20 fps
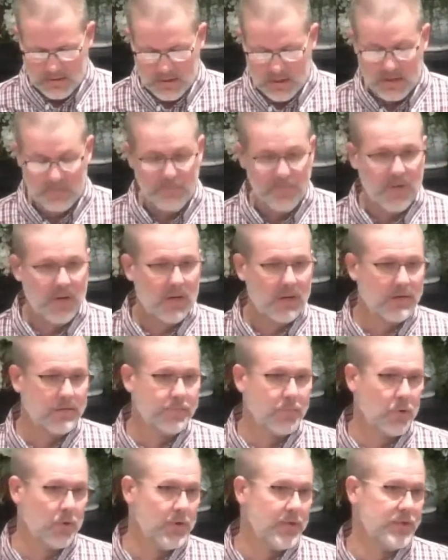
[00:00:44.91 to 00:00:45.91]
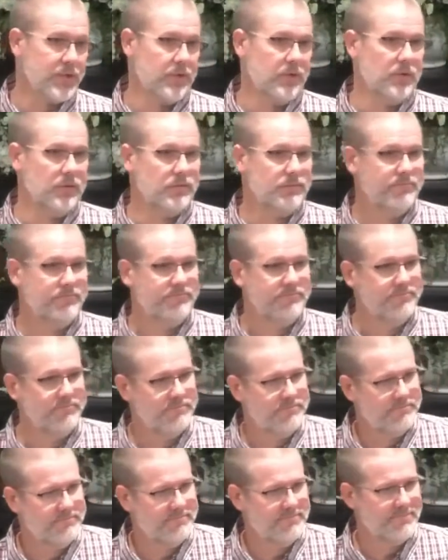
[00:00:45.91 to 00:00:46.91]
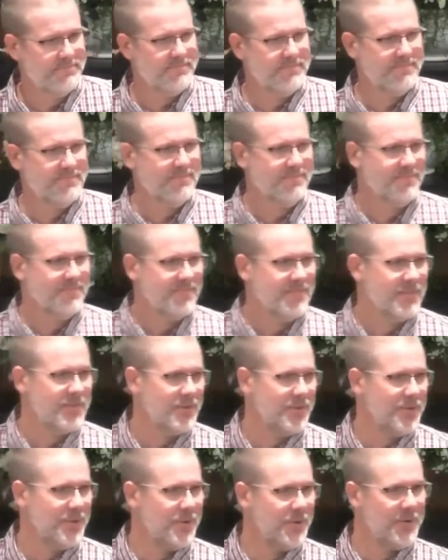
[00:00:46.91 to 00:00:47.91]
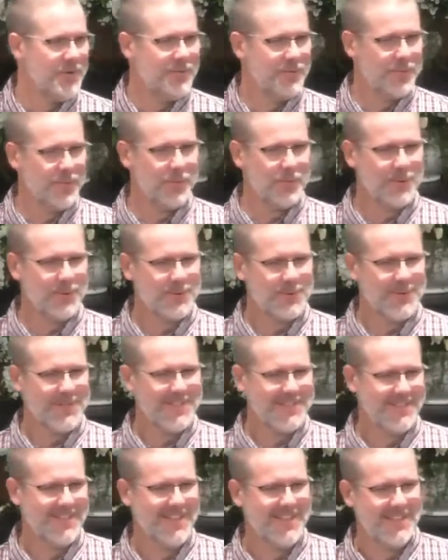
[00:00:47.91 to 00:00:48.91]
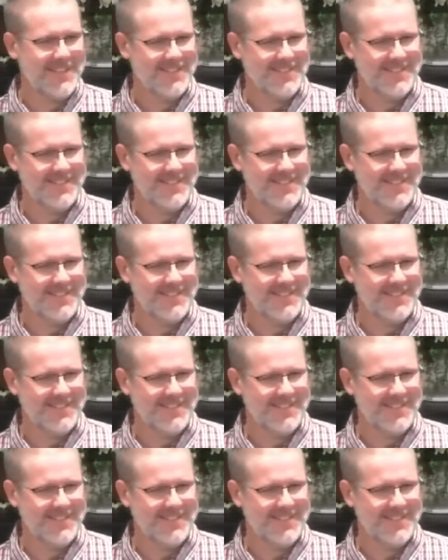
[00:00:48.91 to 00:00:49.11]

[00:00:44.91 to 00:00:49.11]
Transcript: I'm not a preacher, so you're in for a real treat today.